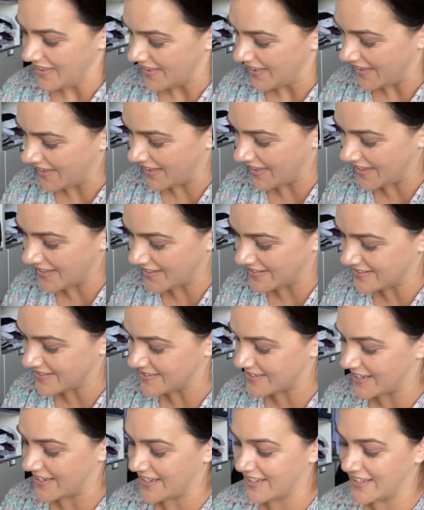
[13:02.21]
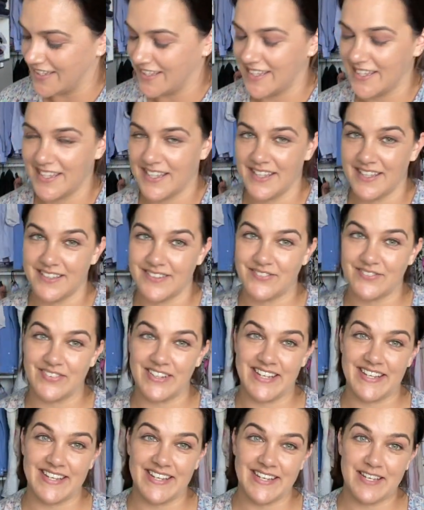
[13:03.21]
and
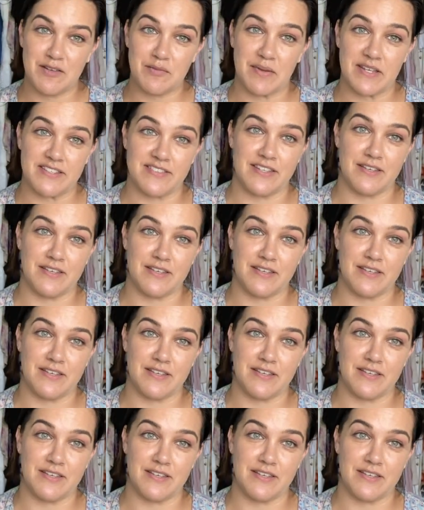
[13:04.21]
Rita and Bessie